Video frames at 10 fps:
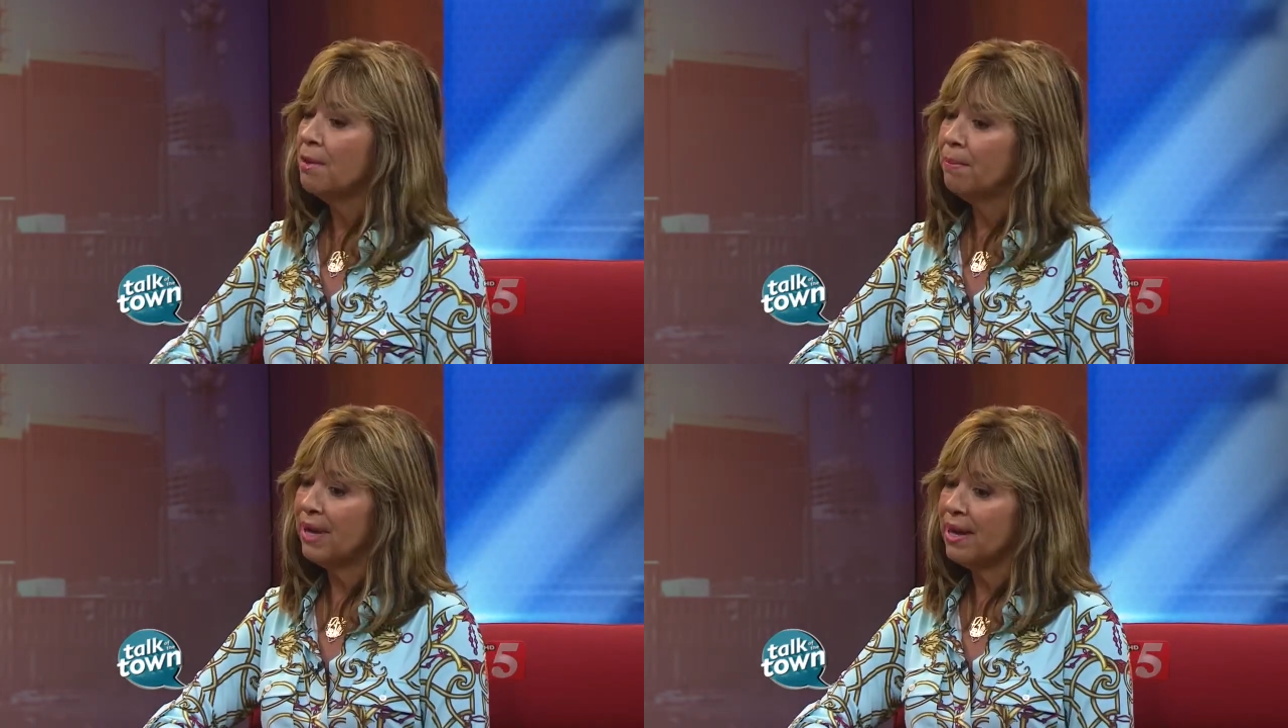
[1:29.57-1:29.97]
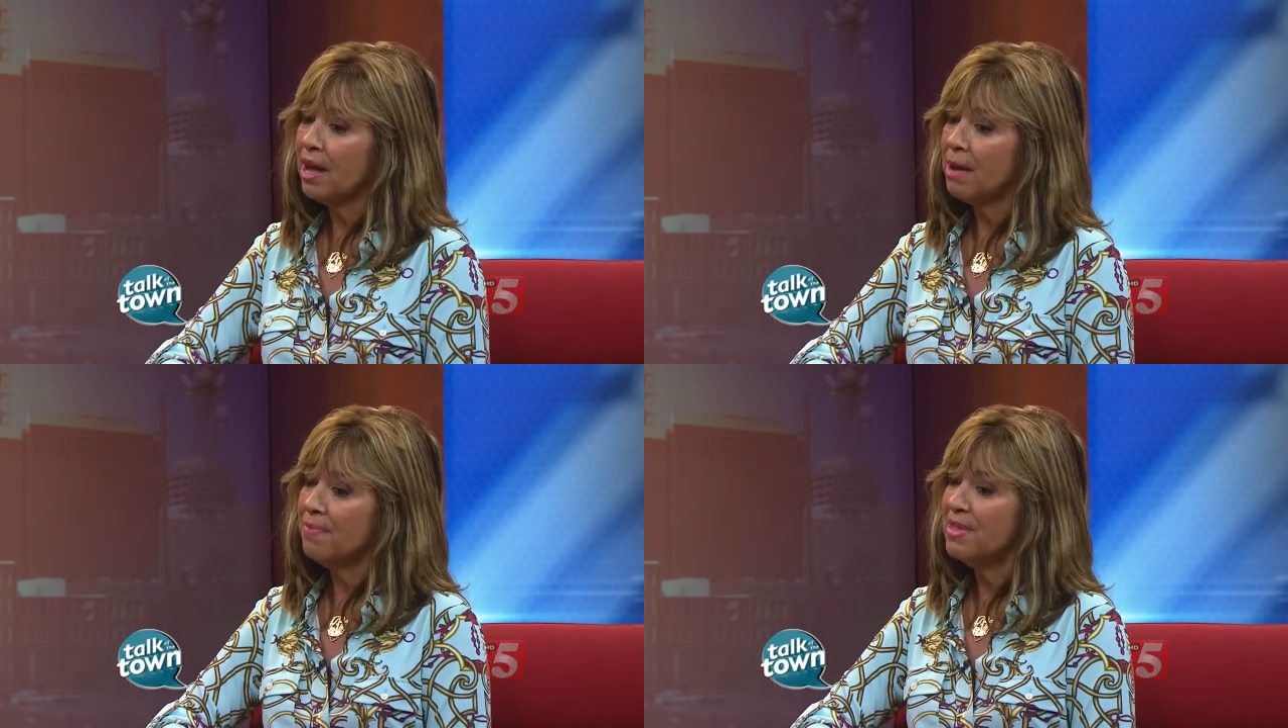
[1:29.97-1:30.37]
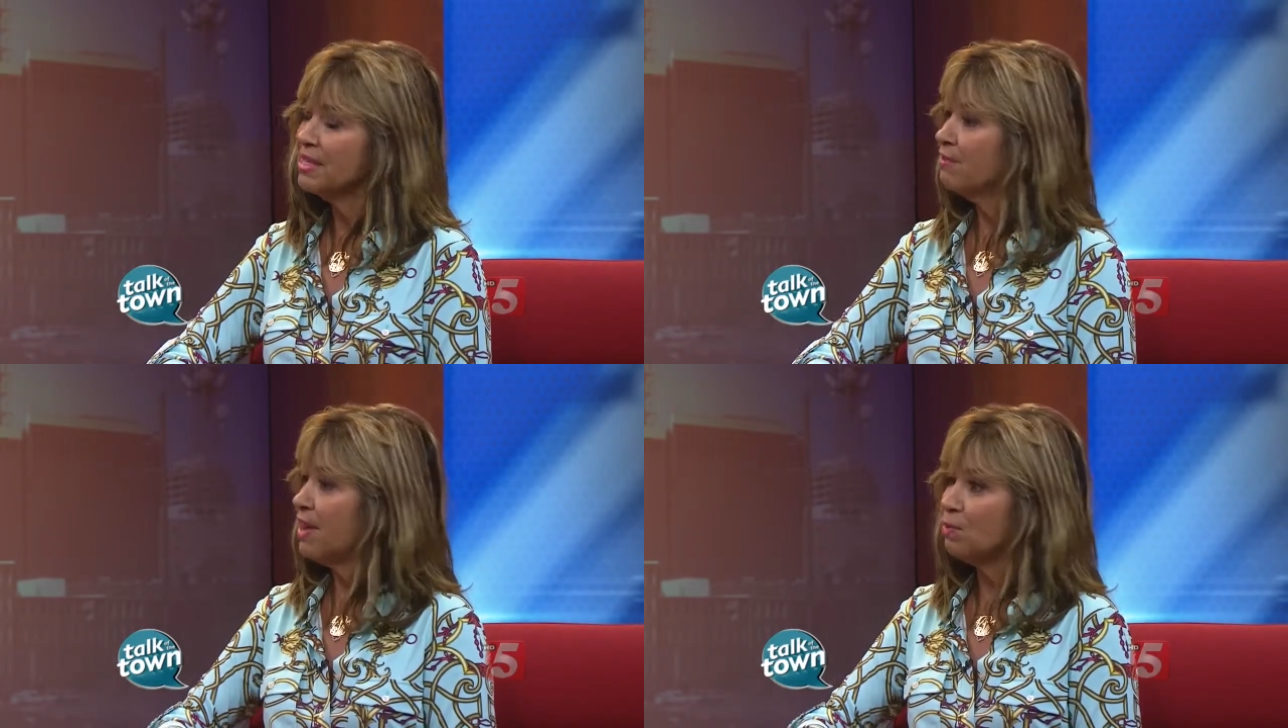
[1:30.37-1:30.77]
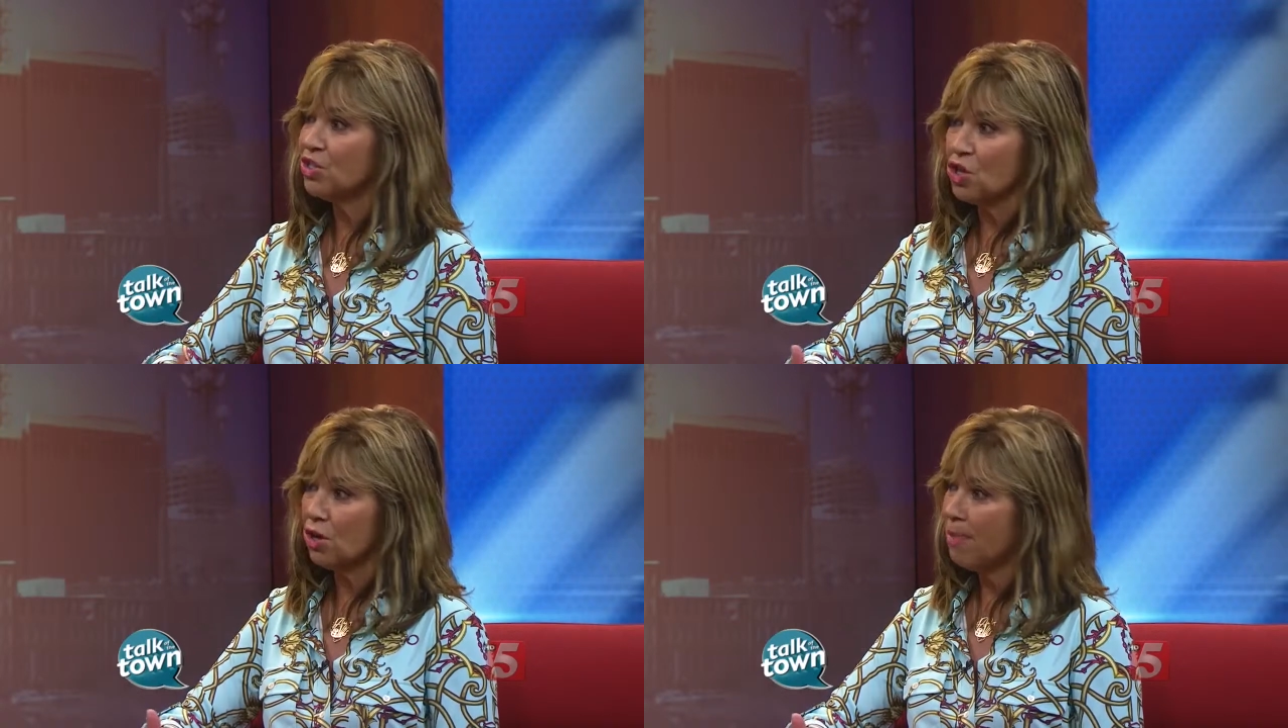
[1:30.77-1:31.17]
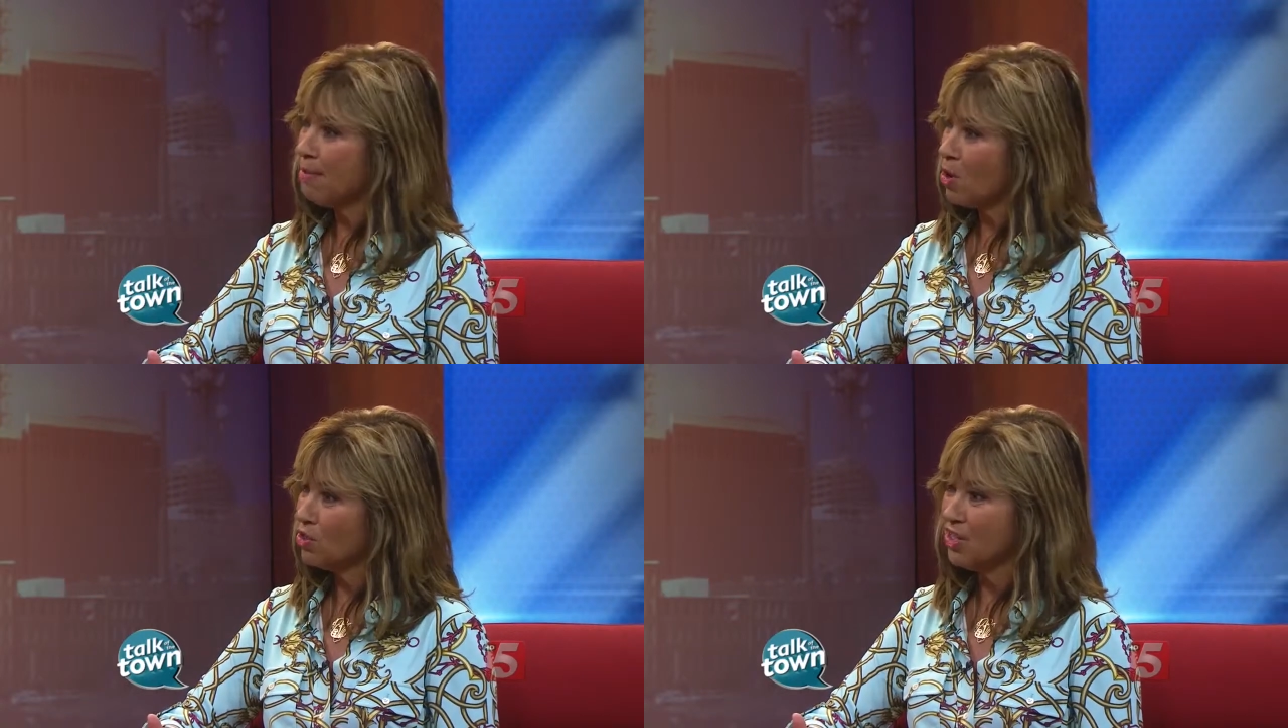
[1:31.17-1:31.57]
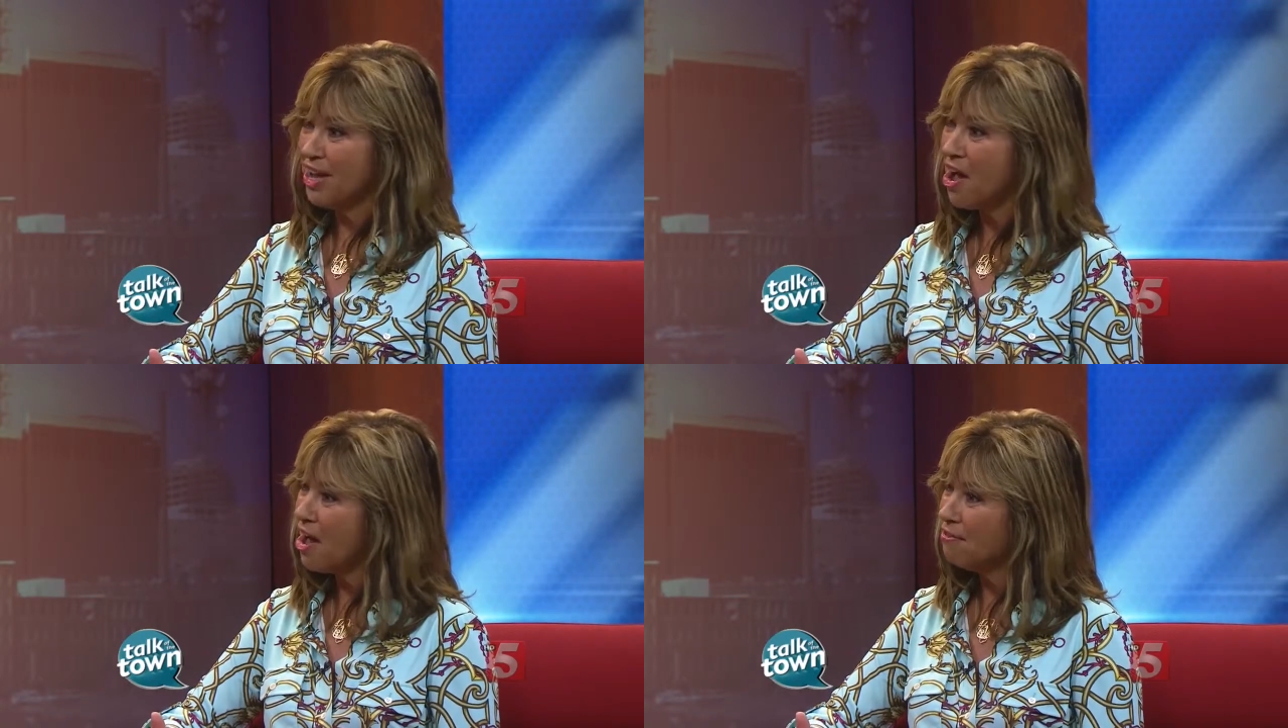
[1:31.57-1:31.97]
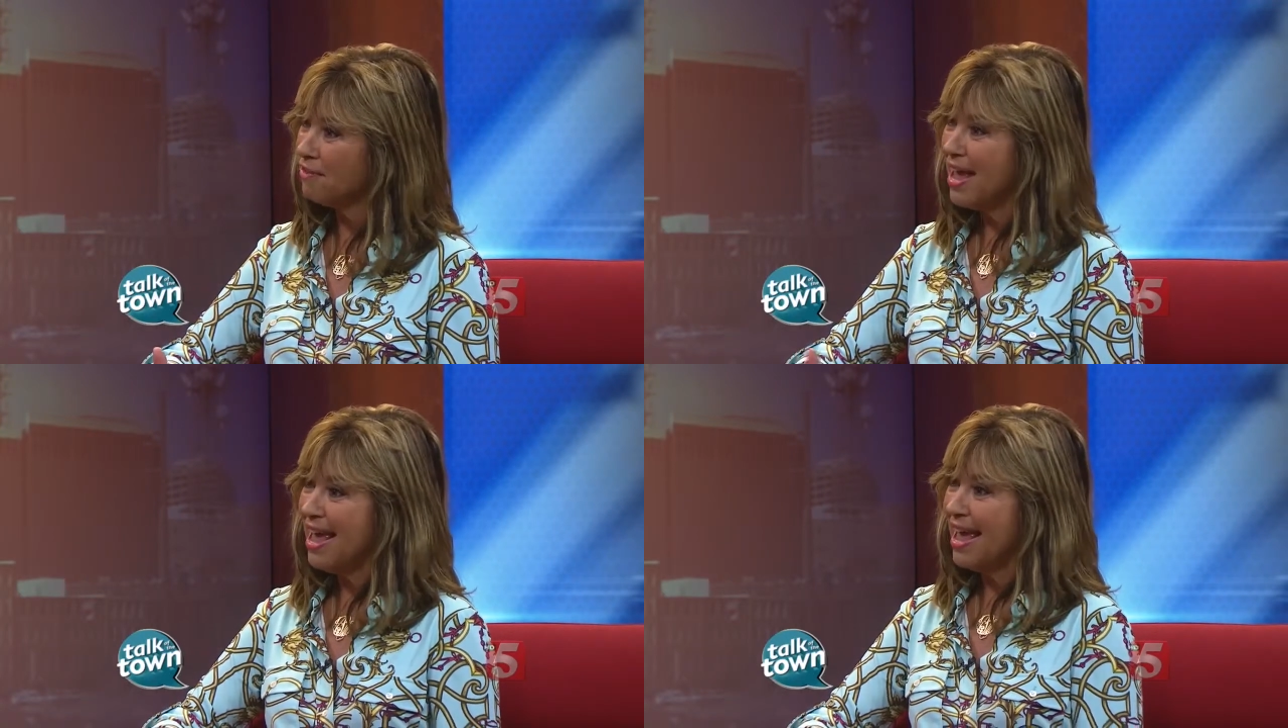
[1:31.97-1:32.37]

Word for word: But uh, this event was started by Marcy Huff,